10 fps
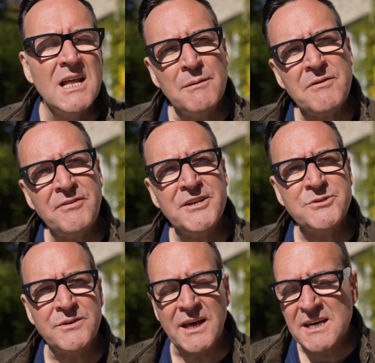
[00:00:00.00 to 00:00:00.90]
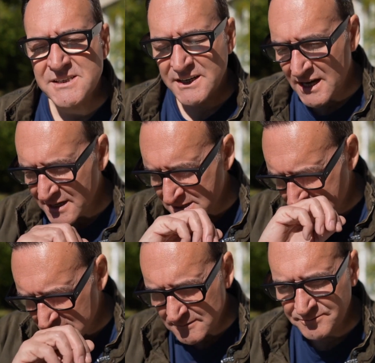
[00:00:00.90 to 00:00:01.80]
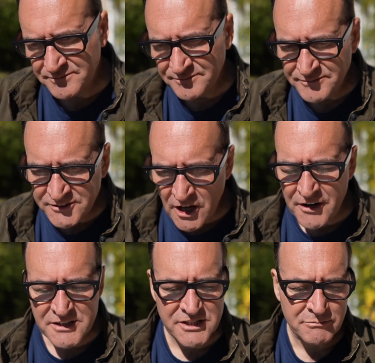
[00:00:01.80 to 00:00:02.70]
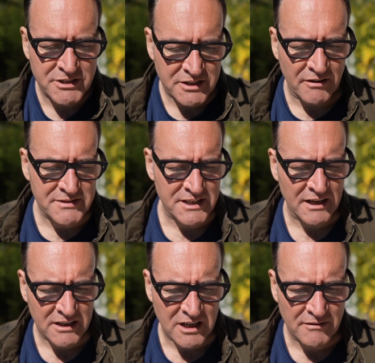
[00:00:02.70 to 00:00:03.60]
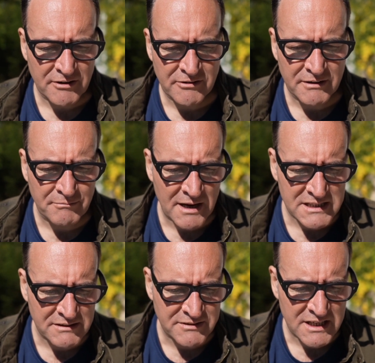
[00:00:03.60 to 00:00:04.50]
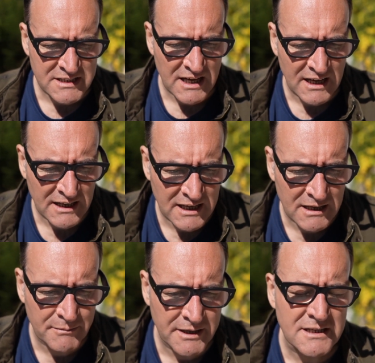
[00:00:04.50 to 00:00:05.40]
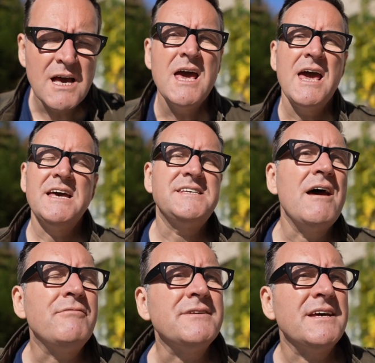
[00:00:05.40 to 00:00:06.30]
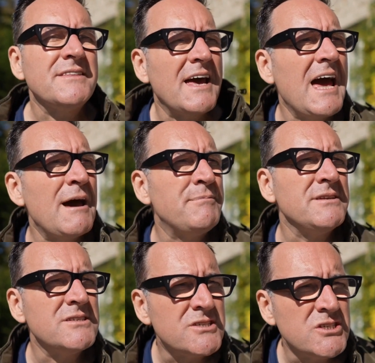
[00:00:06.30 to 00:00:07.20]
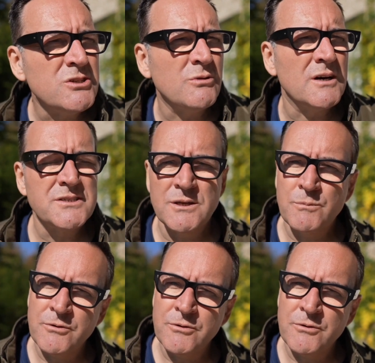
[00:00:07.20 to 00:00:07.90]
Let me finish with this, and it's not a subject obviously I can cover in massive detail here, but is everything that happens to us the